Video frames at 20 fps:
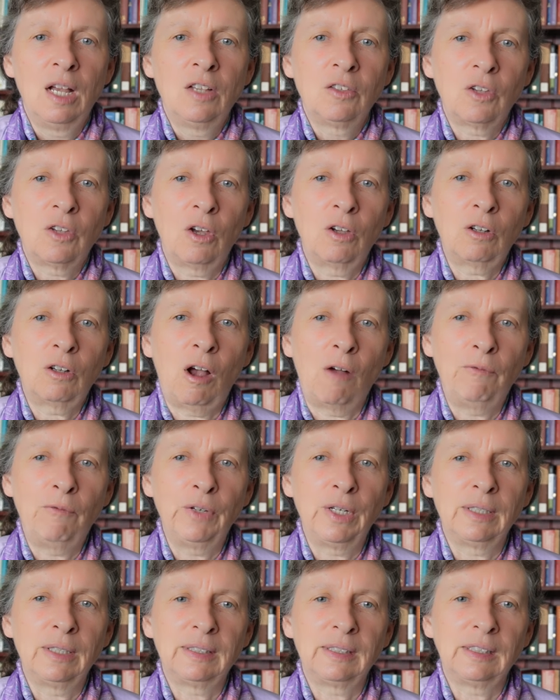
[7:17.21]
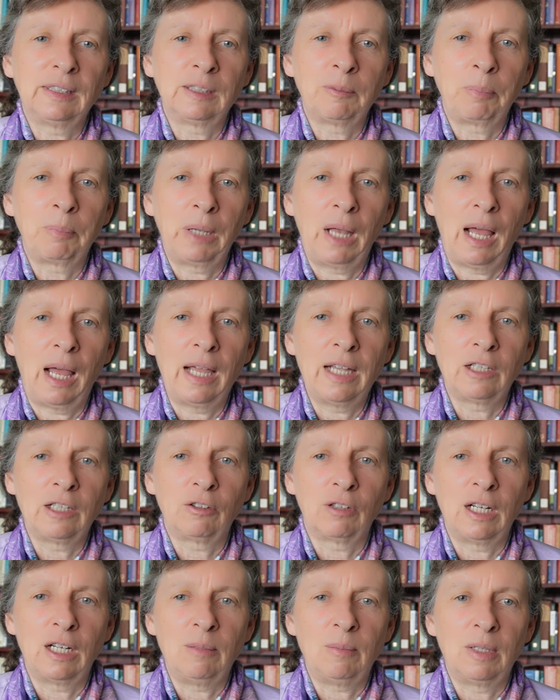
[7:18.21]
So confidence and supply
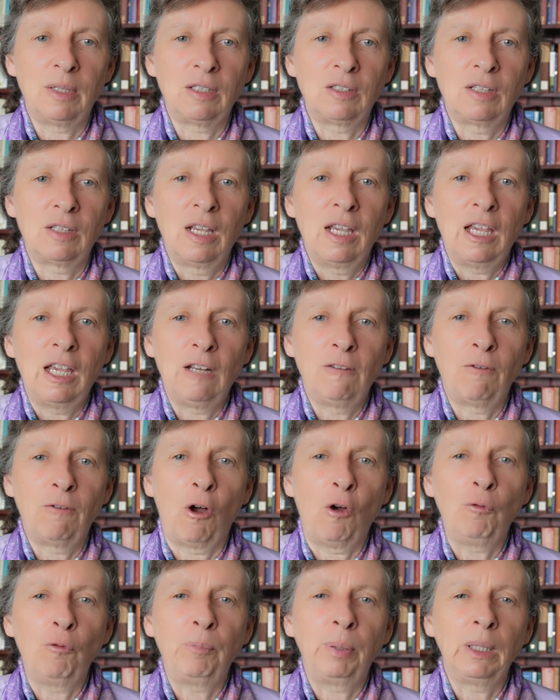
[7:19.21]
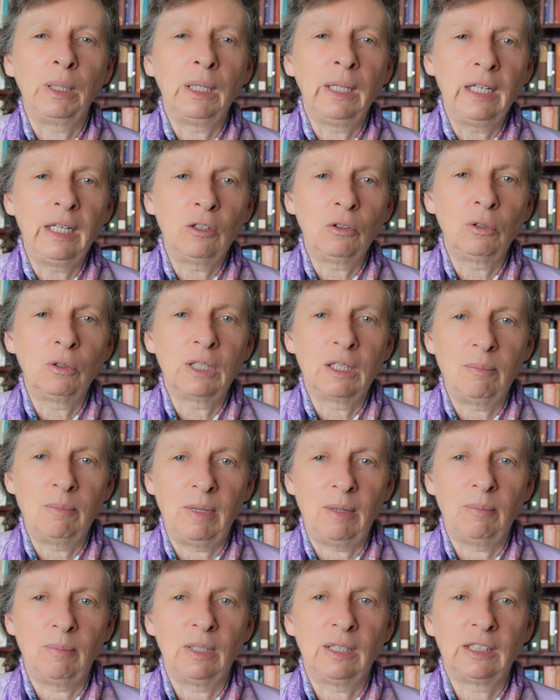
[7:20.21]
agreements involve political
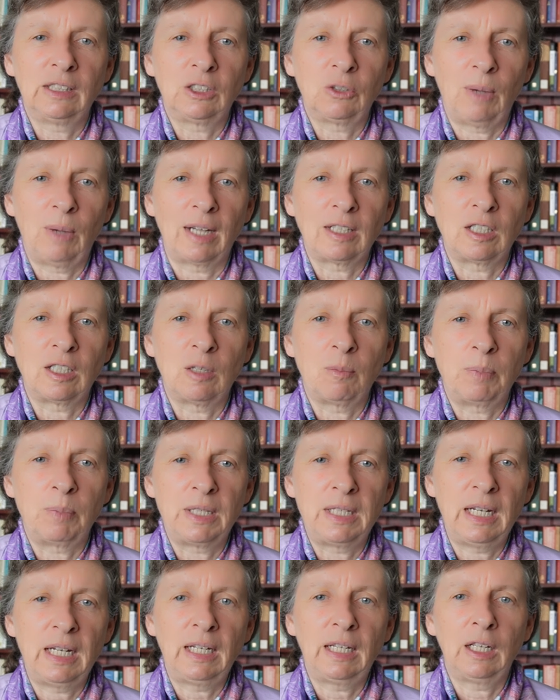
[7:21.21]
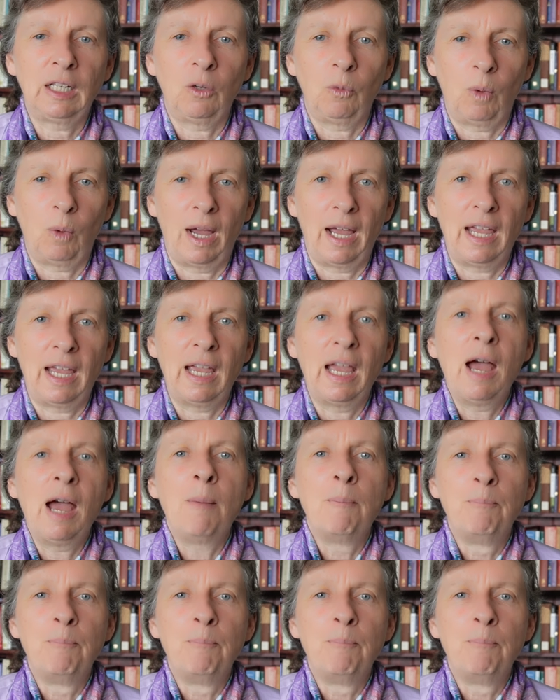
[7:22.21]
commitments to act in a particular way,